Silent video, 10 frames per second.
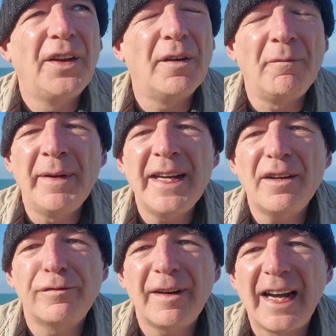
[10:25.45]
the
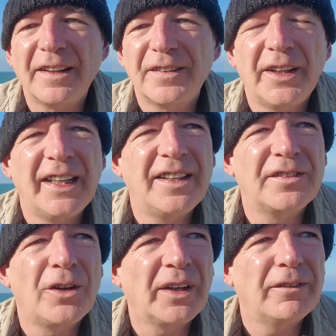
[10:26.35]
mere fact that he
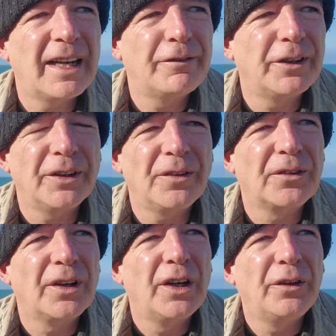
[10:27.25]
has not given
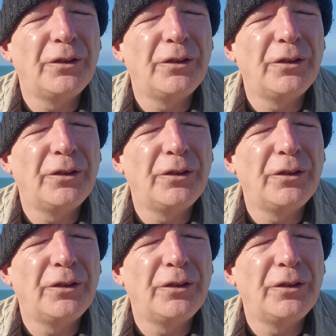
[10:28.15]
evidence,